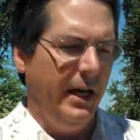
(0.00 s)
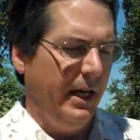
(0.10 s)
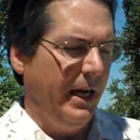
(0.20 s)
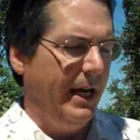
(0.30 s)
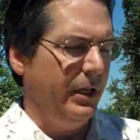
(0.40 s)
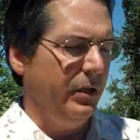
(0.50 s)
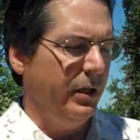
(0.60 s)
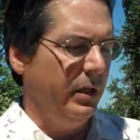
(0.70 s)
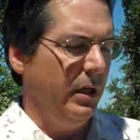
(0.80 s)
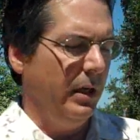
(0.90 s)
Uh, and you
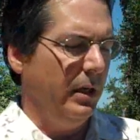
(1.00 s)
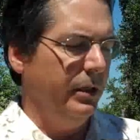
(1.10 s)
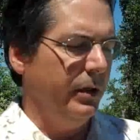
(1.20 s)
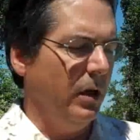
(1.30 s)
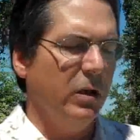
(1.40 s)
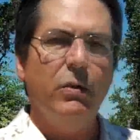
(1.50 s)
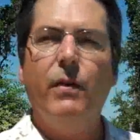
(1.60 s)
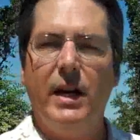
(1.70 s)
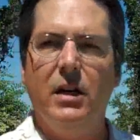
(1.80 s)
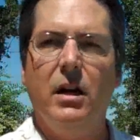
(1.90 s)
can you can also
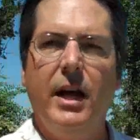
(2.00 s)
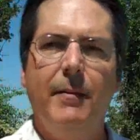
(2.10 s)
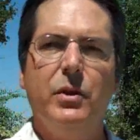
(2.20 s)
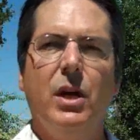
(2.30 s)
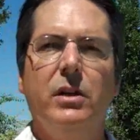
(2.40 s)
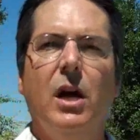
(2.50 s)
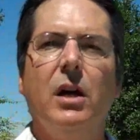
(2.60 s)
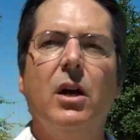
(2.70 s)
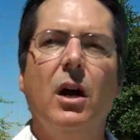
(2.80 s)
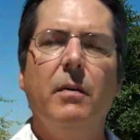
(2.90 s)
find it on
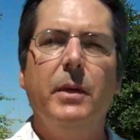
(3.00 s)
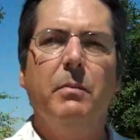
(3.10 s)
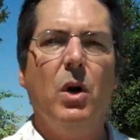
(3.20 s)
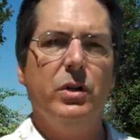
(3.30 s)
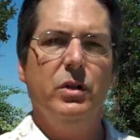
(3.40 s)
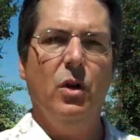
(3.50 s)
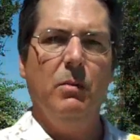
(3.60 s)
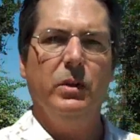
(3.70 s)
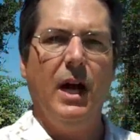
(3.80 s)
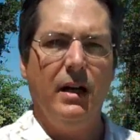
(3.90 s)
Amazon.com and
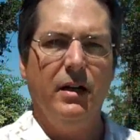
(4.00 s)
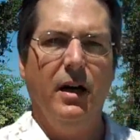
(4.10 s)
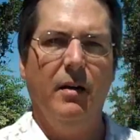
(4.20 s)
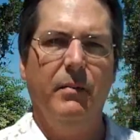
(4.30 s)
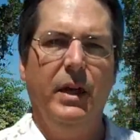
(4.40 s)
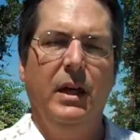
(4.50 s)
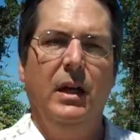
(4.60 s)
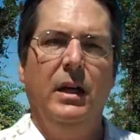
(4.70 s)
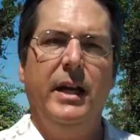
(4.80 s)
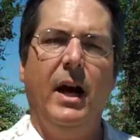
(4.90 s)
BarnesandNoble.com.
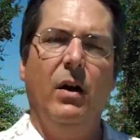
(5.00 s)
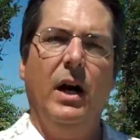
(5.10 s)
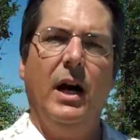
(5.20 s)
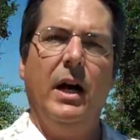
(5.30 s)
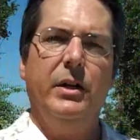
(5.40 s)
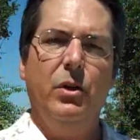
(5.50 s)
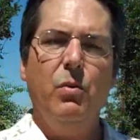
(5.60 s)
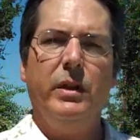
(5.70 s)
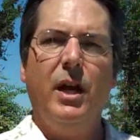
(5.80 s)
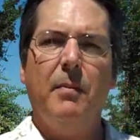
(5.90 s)
Now, uh, I
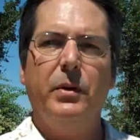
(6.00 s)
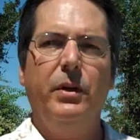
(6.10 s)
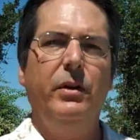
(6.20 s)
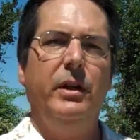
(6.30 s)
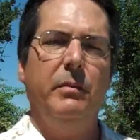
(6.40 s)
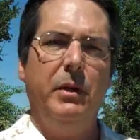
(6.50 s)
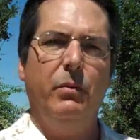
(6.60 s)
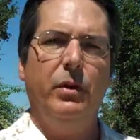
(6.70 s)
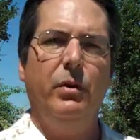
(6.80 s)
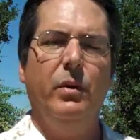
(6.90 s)
do want the opportunity to
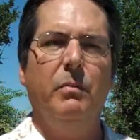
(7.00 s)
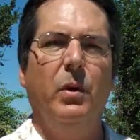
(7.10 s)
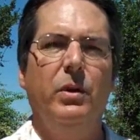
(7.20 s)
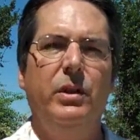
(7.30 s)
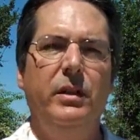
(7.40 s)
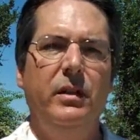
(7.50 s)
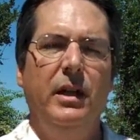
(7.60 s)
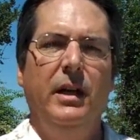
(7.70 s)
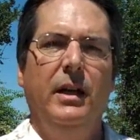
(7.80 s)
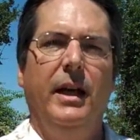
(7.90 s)
meet with you in person
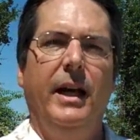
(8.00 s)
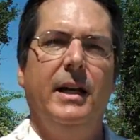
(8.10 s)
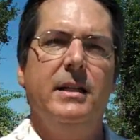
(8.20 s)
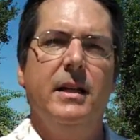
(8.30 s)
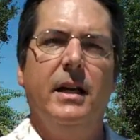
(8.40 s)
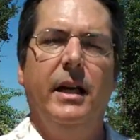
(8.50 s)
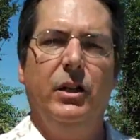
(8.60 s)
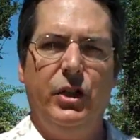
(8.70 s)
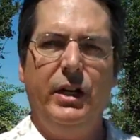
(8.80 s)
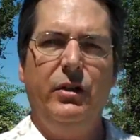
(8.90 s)
and, uh,
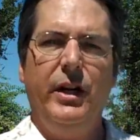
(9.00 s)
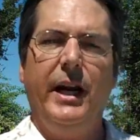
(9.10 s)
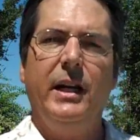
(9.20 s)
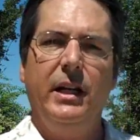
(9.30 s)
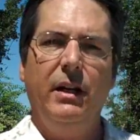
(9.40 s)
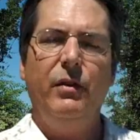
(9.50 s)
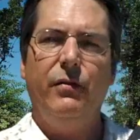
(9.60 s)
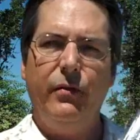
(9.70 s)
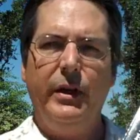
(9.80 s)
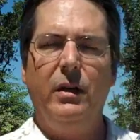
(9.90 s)
and shake your hand and give
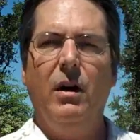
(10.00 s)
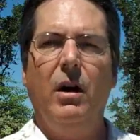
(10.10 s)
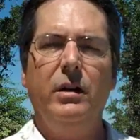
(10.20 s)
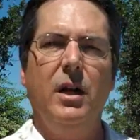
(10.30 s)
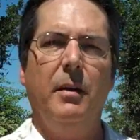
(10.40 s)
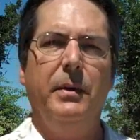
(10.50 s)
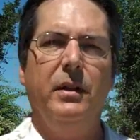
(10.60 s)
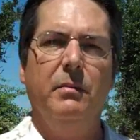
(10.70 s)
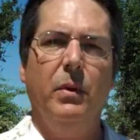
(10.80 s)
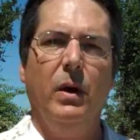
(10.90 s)
you a free hard copy
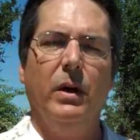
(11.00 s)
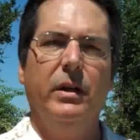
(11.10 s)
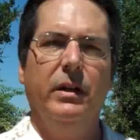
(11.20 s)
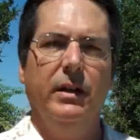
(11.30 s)
of the book.